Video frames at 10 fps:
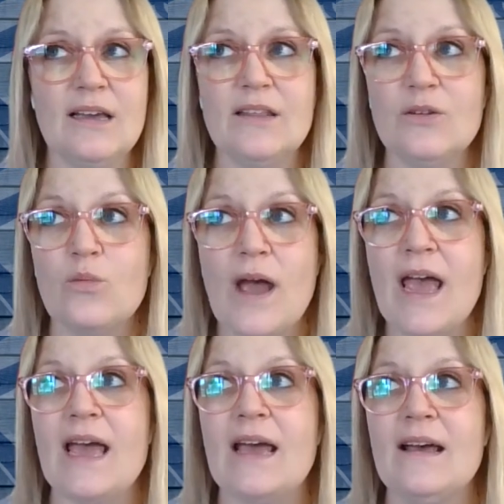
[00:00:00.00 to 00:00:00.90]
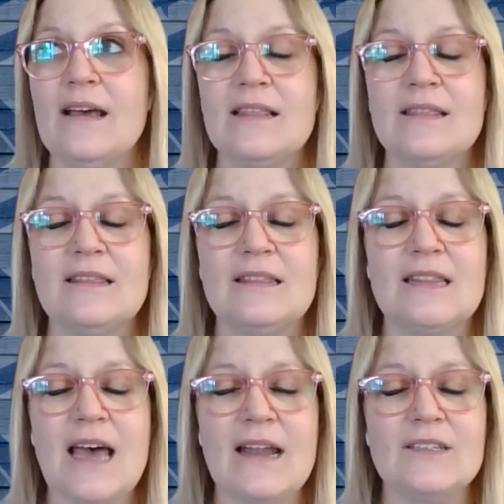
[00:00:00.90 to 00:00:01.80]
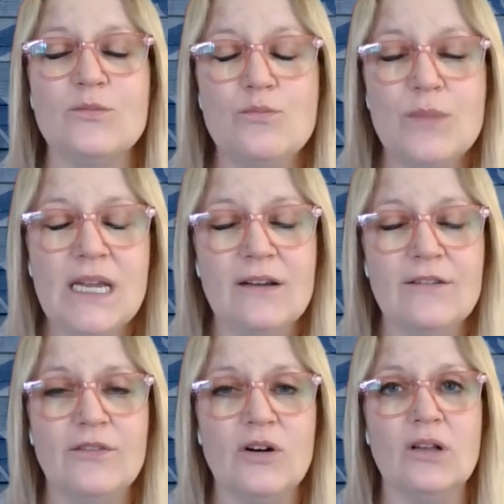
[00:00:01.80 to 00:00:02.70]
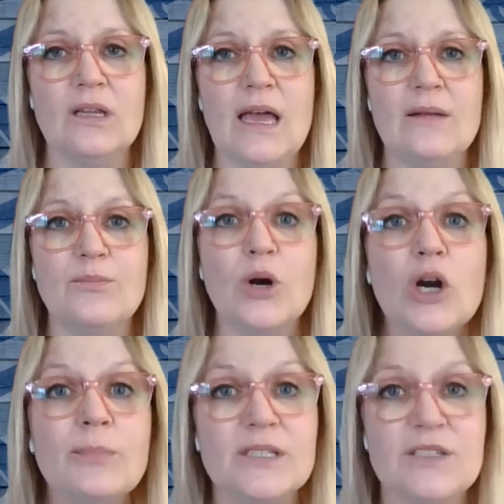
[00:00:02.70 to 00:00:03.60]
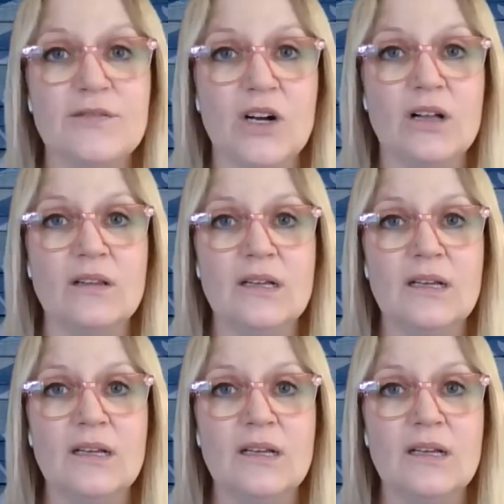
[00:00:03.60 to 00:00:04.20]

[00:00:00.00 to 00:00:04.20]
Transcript: in the way that is meaningful and purposeful.